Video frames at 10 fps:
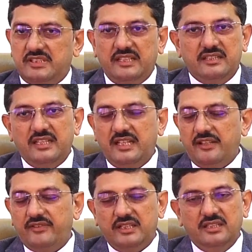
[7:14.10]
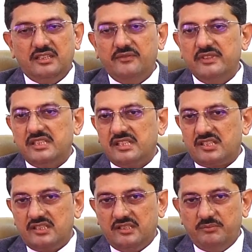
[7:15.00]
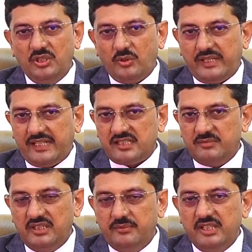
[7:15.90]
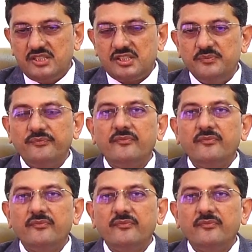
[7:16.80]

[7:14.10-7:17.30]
say they have an income which is below taxable limits,